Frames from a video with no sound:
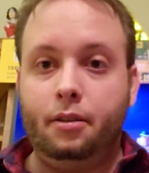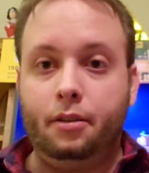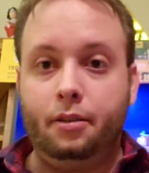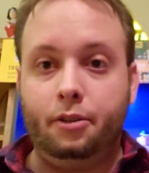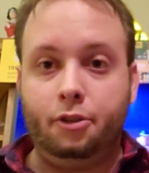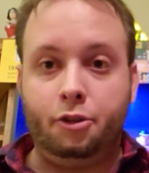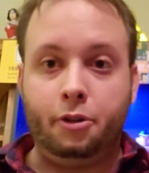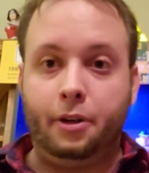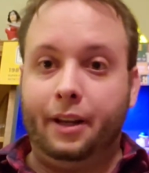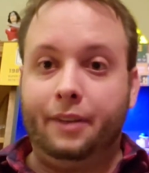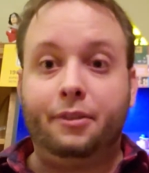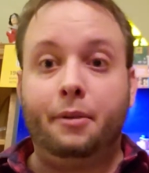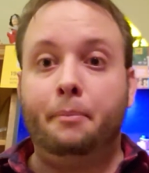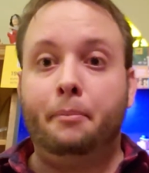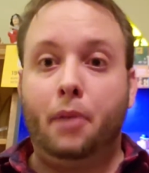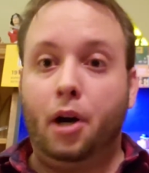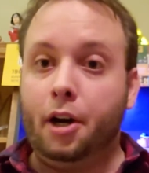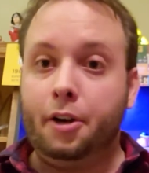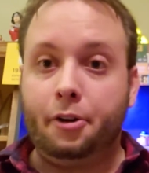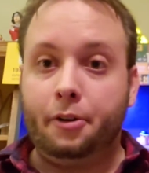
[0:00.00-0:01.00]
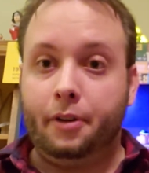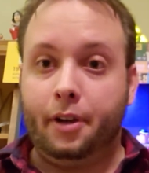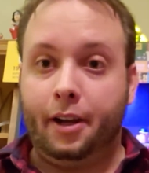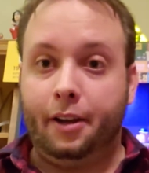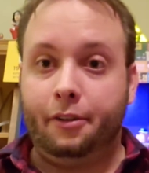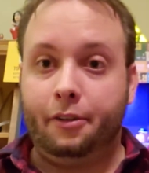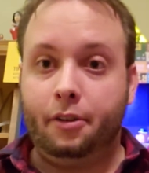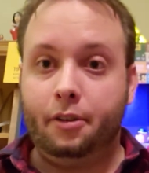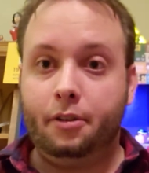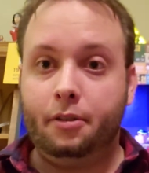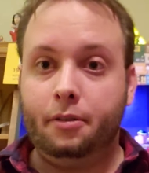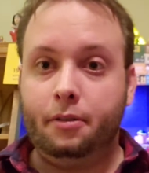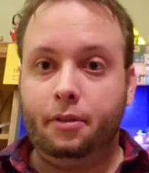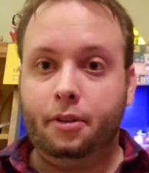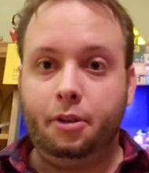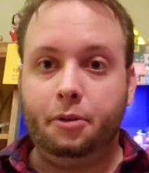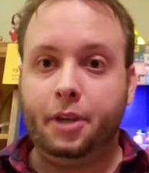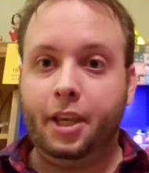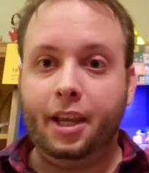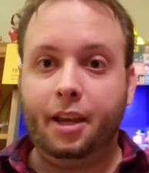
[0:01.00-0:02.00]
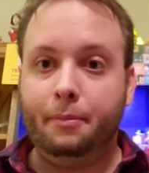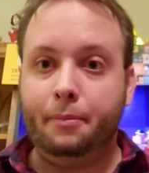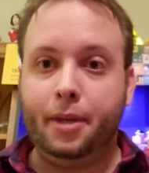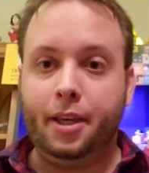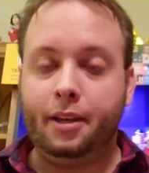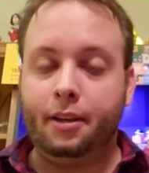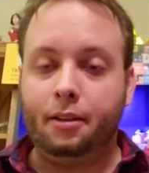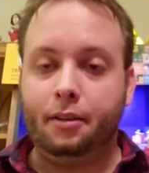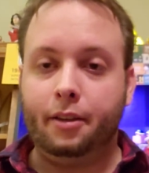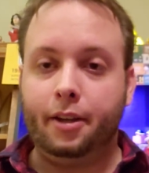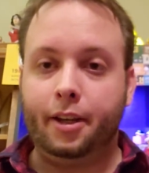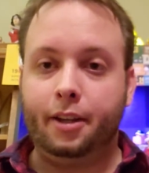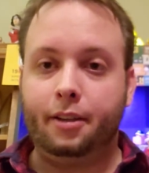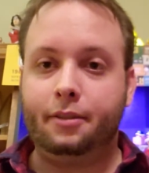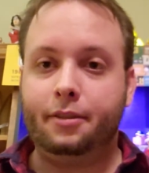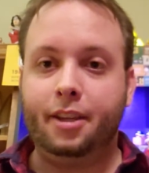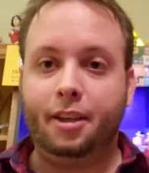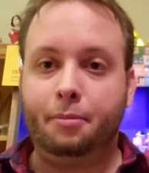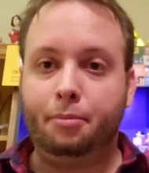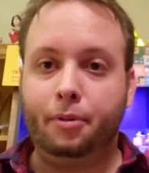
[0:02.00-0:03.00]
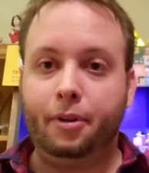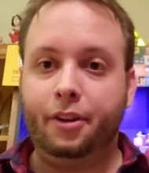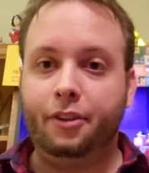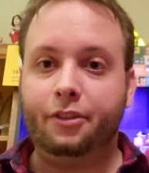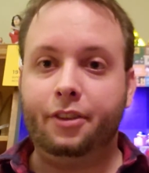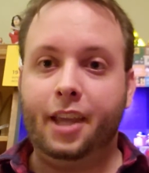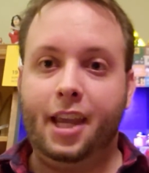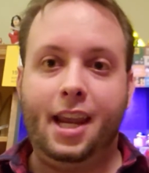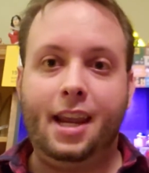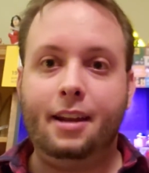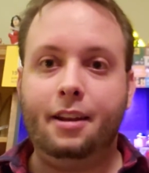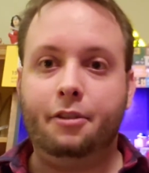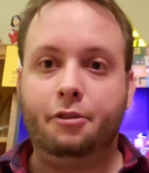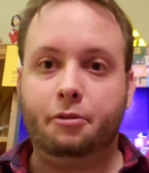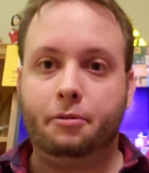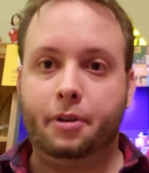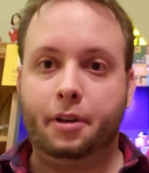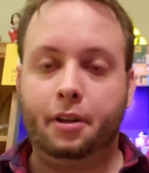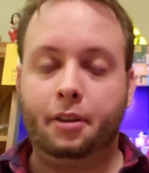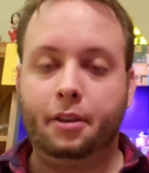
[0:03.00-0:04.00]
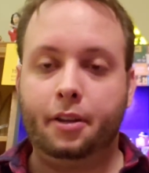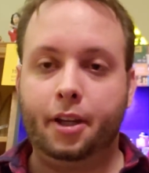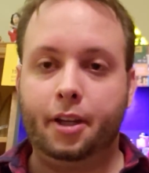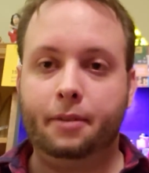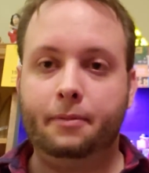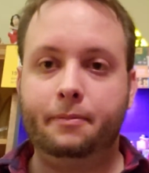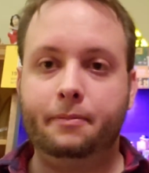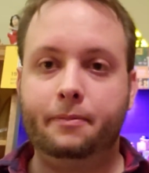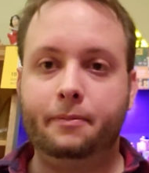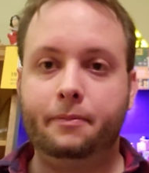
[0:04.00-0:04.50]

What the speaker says: sure, you have to modernize it. You can't make it like take place in the 80s or anything.